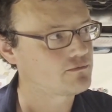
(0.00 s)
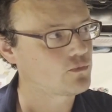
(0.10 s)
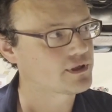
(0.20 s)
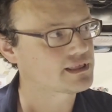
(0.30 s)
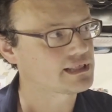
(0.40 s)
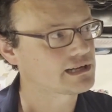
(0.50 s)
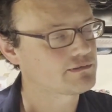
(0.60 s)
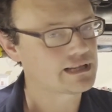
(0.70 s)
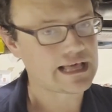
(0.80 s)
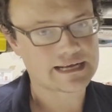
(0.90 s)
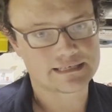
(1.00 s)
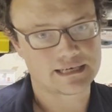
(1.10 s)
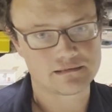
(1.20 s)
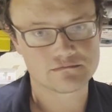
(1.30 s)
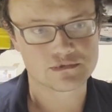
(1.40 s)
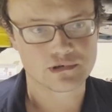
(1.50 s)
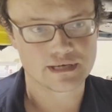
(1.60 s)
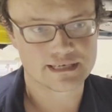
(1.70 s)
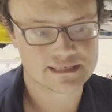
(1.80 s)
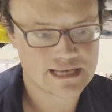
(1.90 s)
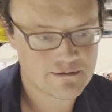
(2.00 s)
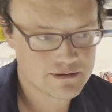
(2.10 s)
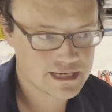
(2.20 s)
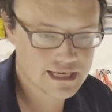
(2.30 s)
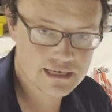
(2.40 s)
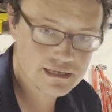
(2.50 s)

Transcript: with a little bit of Loctite so that it doesn't happen again.